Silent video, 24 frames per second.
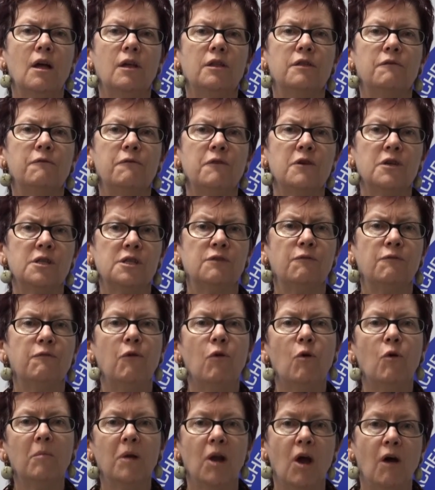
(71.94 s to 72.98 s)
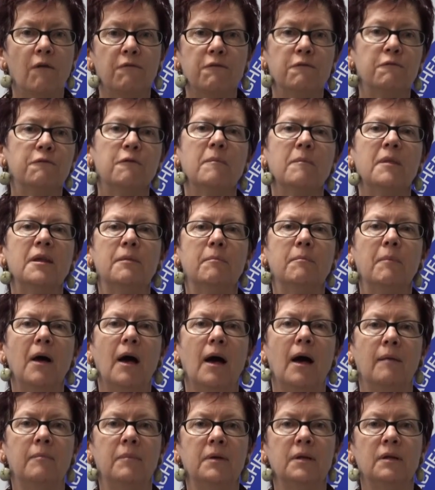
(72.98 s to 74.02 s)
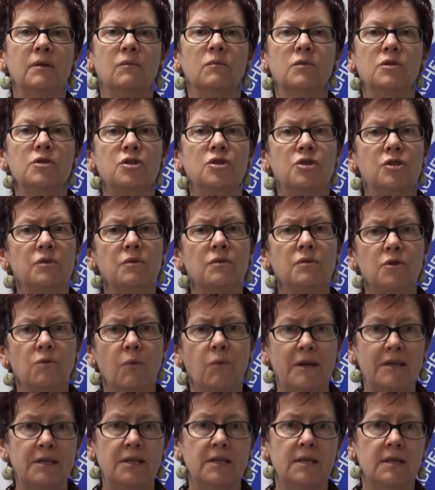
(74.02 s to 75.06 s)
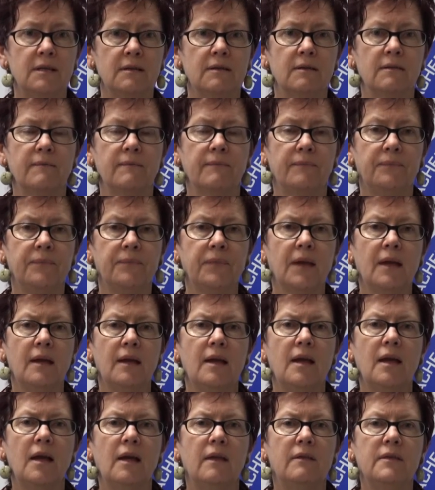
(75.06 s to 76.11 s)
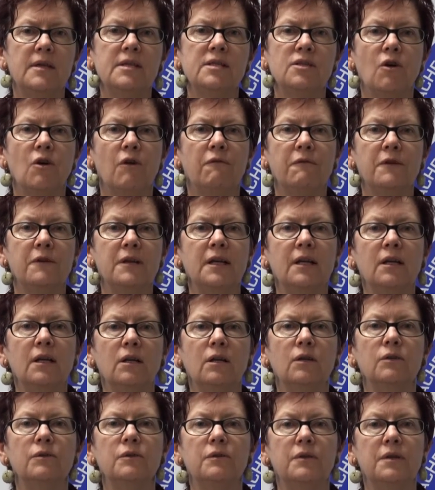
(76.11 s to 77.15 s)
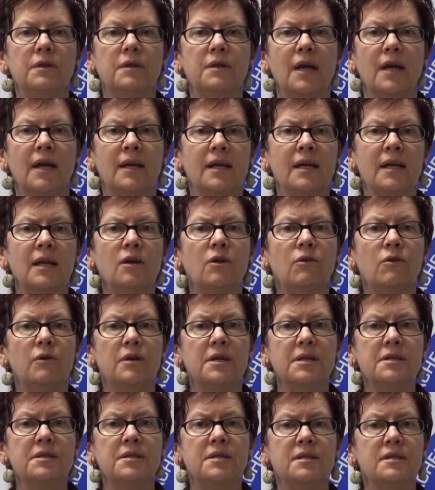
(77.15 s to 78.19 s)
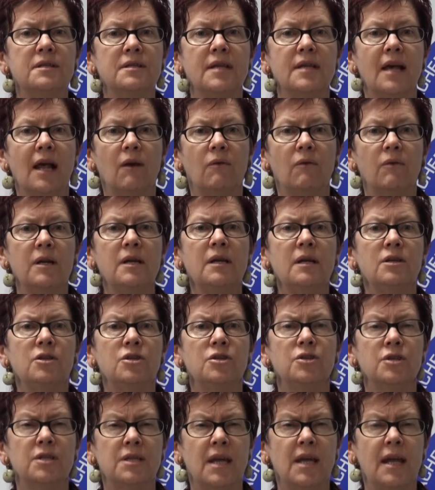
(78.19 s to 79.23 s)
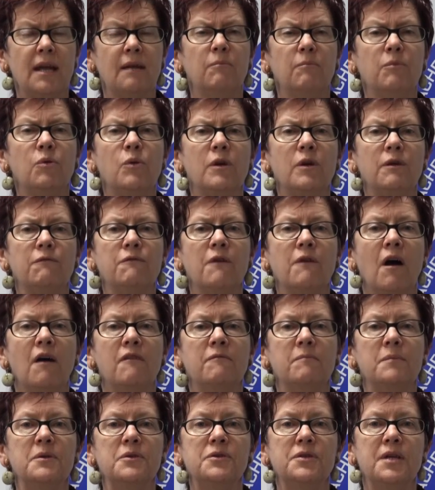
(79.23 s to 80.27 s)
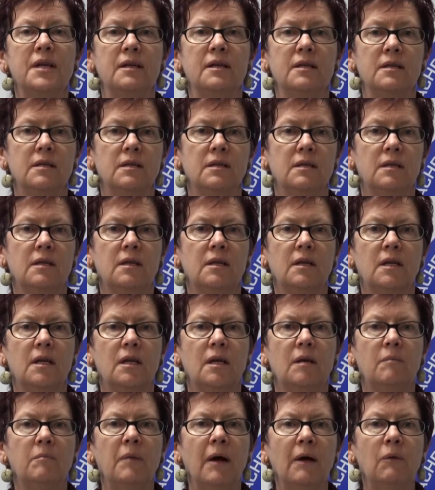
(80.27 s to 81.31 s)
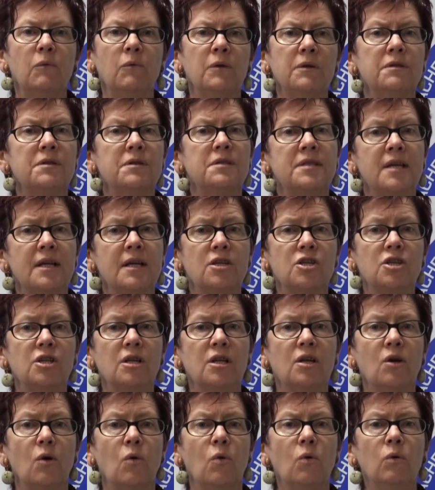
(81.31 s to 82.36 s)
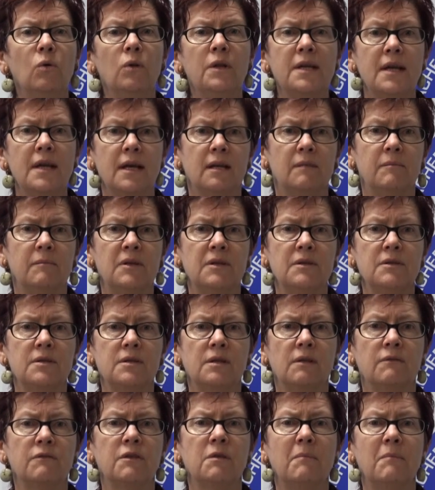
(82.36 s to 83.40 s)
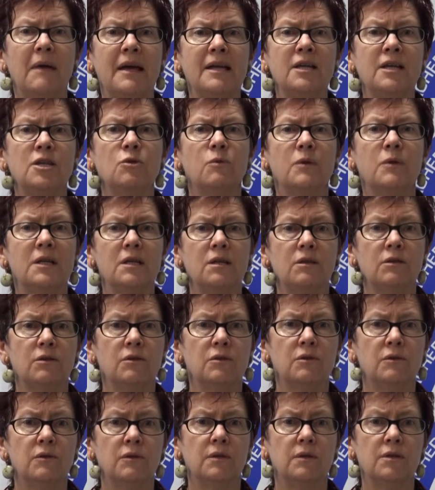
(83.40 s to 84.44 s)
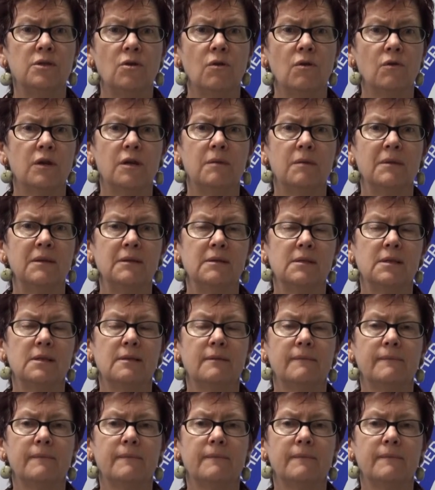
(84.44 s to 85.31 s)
The first formal offer from the Department was June 20th. This offer included an increase in salary to 10.5%, but with essentially all the elements of the May 23rd document.